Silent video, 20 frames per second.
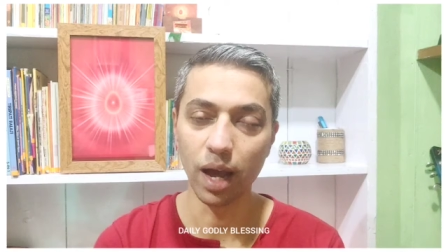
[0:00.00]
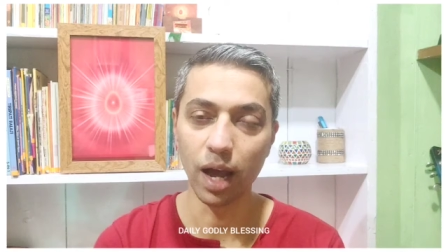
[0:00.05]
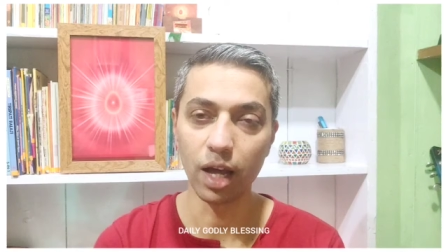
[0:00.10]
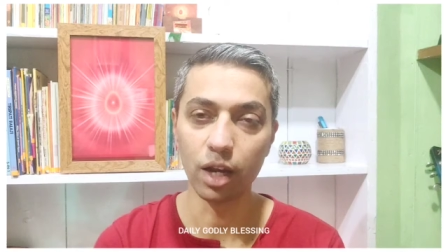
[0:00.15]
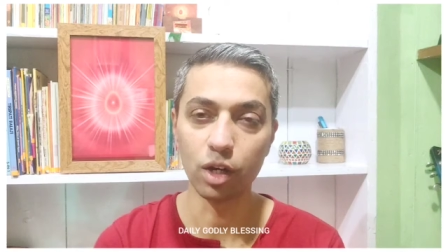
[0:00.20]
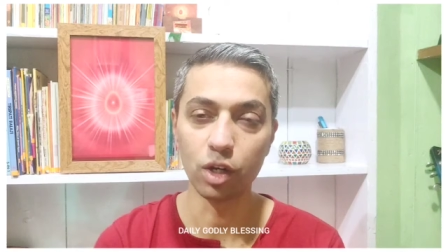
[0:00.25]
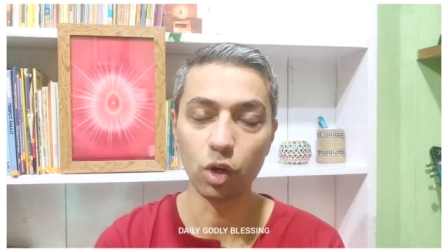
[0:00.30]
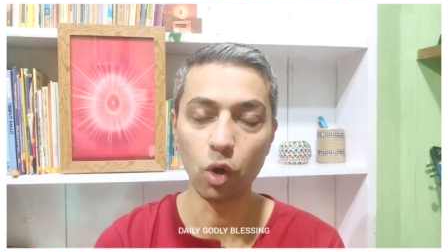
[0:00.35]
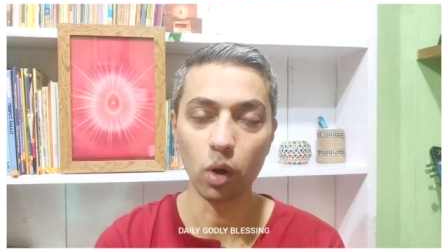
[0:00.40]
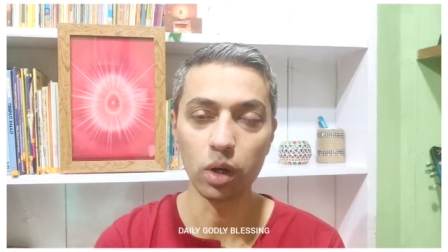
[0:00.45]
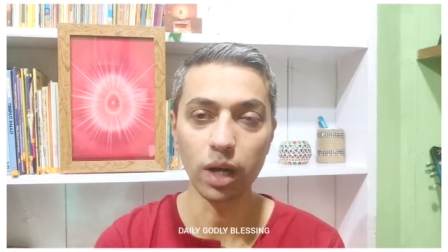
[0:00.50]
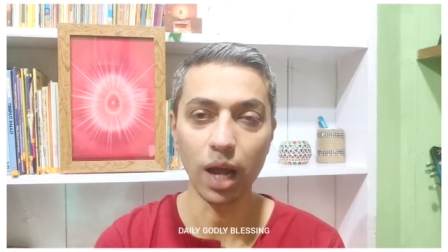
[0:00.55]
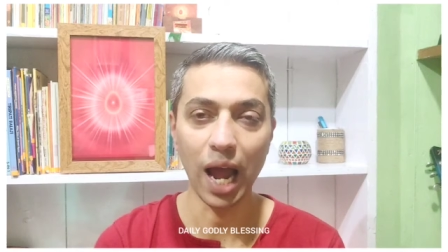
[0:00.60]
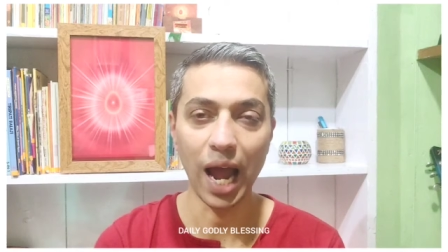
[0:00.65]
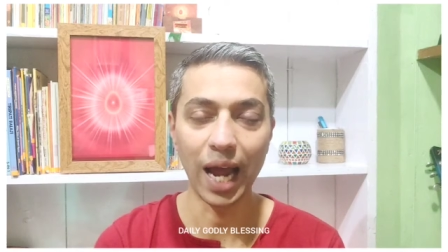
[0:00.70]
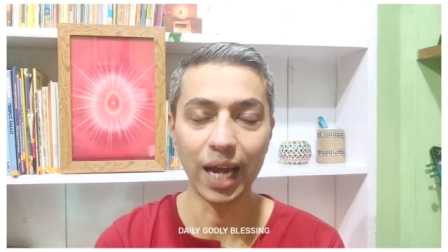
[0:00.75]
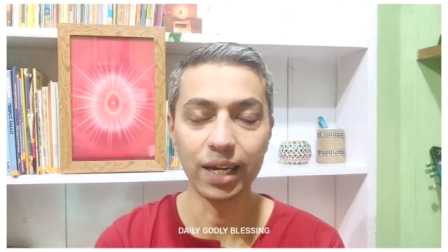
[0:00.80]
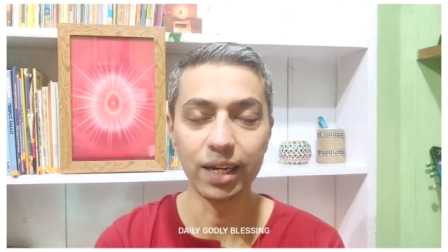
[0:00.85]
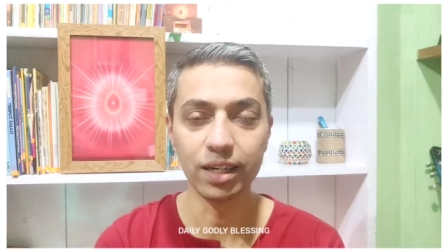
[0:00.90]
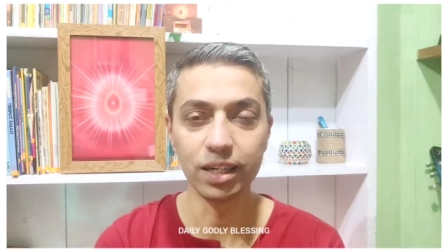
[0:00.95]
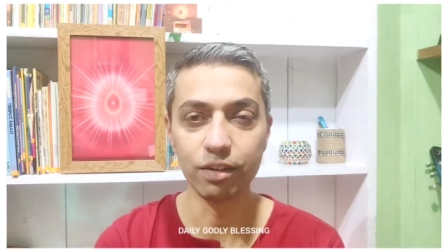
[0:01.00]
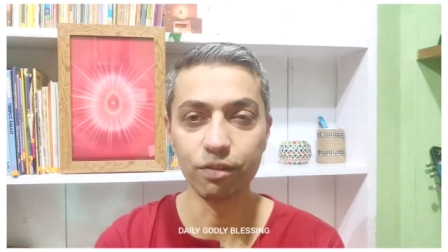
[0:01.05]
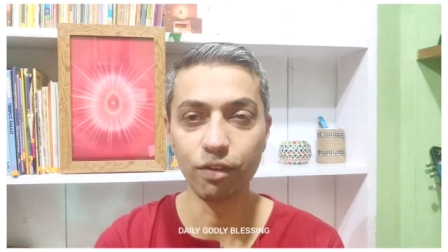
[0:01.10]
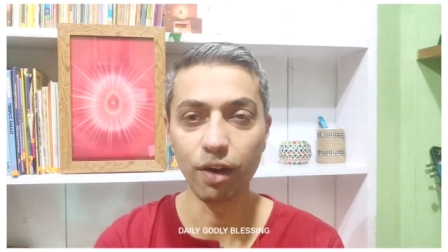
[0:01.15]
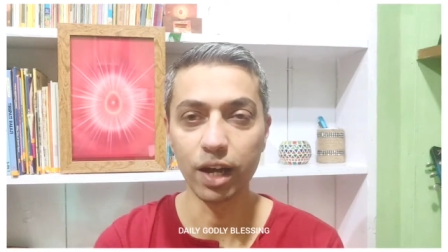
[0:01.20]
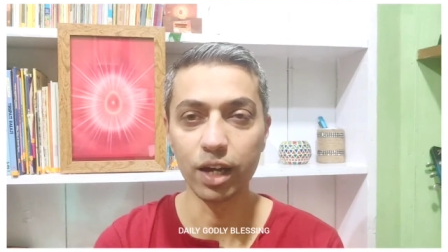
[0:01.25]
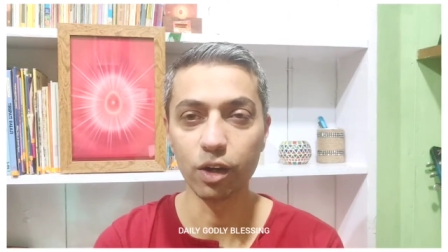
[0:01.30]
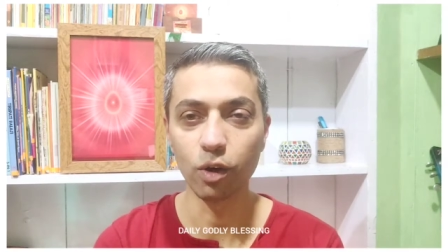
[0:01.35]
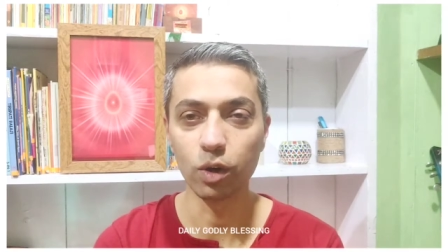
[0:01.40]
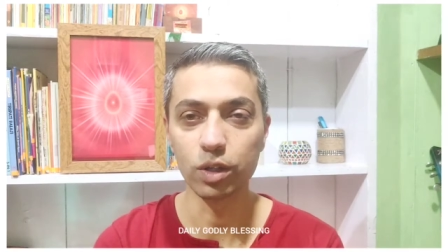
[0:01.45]
and not
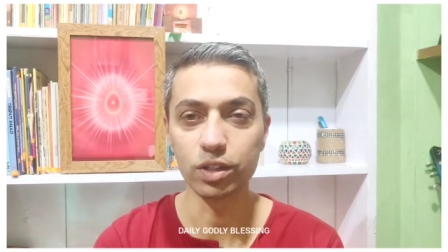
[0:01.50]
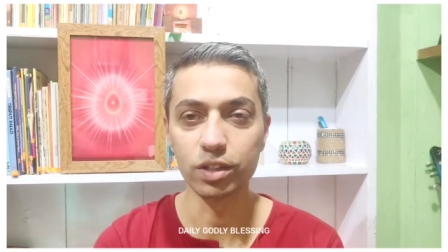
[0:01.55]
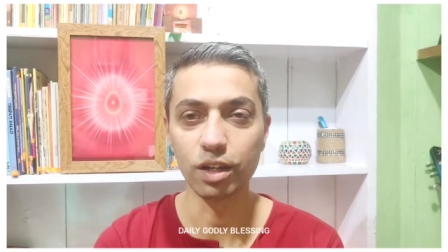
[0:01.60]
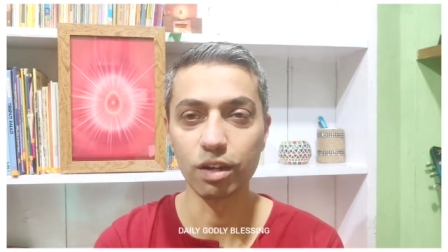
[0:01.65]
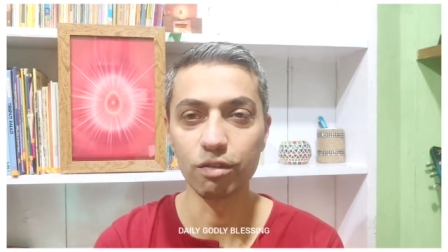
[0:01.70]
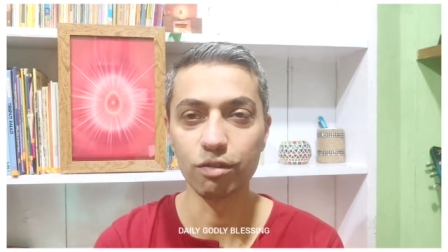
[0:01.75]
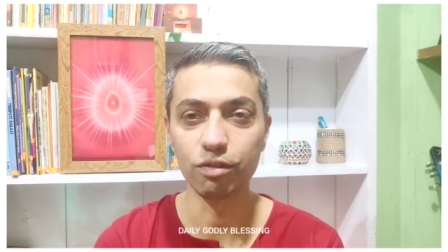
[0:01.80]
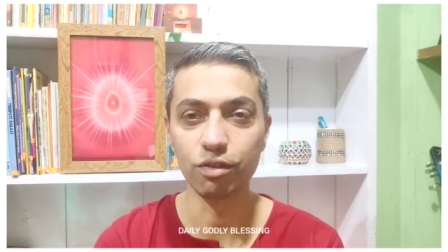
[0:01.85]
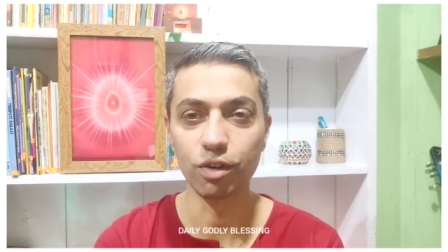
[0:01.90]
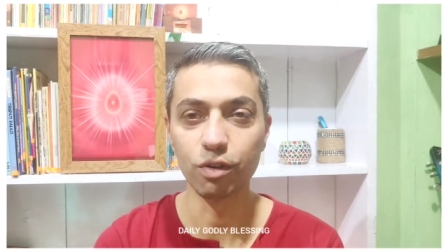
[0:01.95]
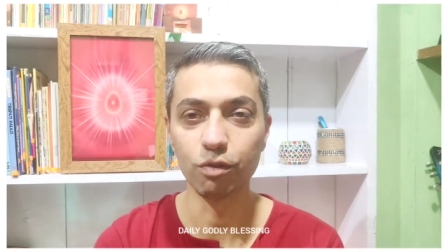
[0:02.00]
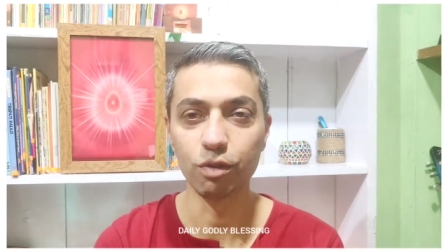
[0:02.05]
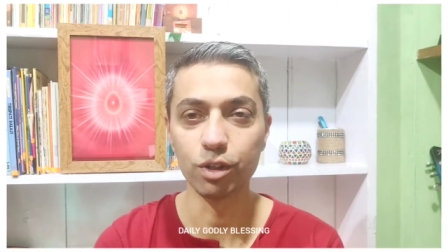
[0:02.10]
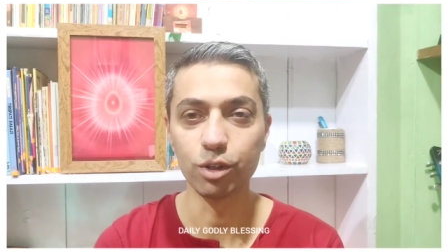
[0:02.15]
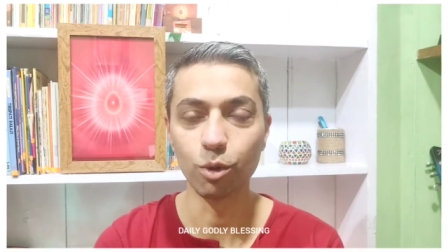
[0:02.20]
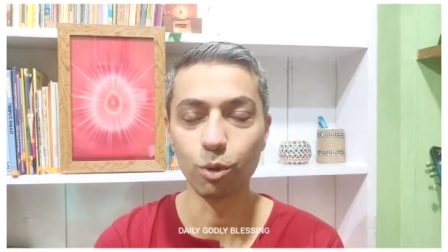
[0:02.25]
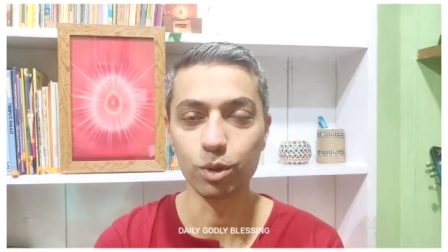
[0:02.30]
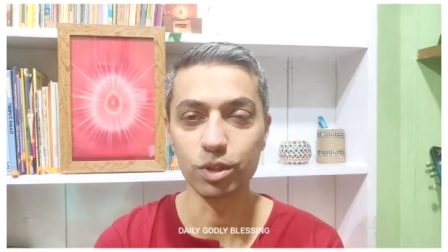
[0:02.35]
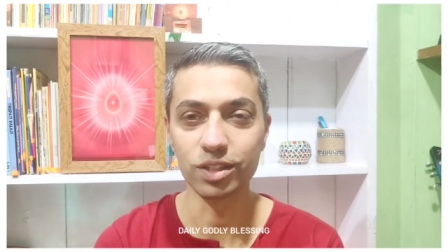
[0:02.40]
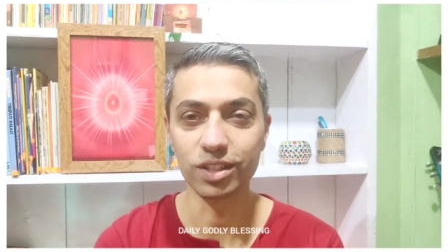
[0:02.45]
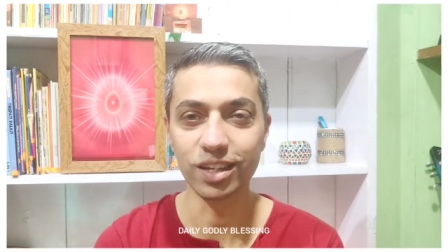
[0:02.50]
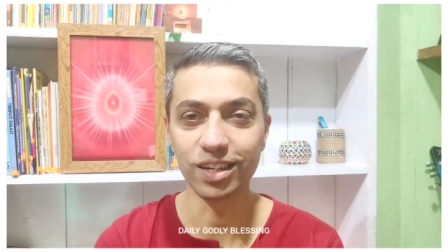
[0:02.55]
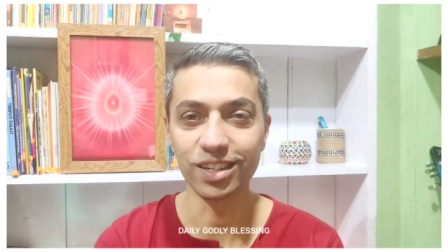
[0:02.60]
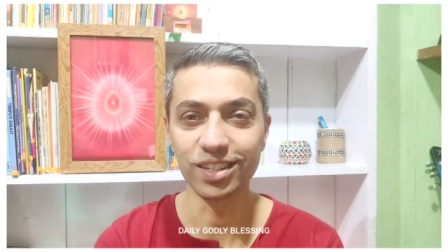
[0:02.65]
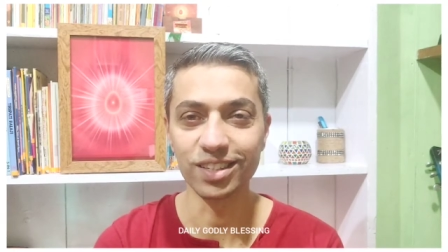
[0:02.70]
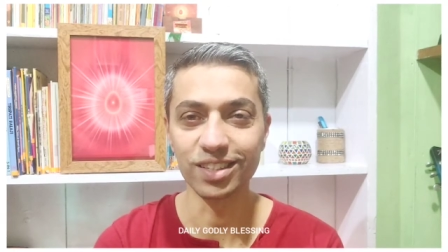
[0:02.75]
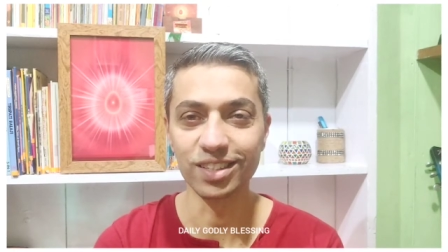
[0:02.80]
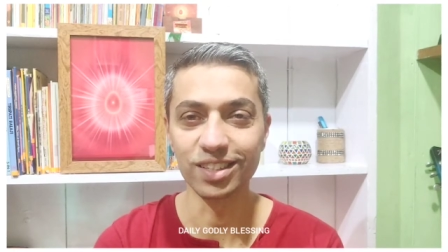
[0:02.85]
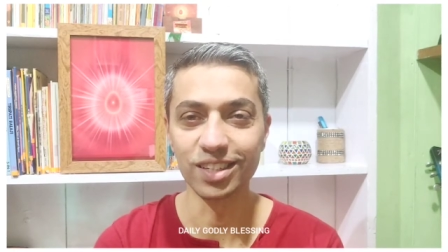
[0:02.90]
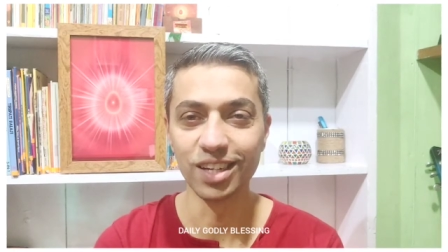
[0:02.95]
identify yourself with those
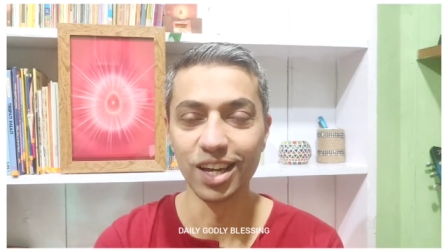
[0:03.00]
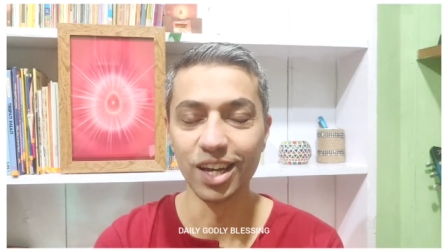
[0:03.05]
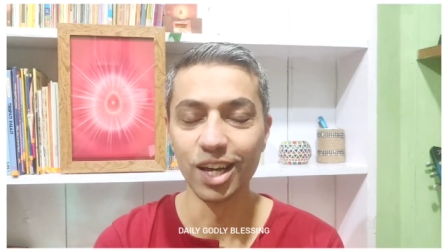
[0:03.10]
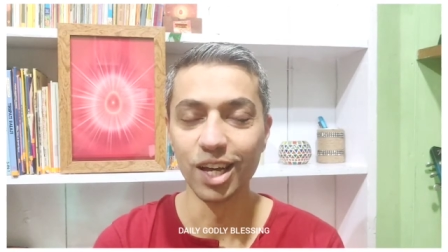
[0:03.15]
things.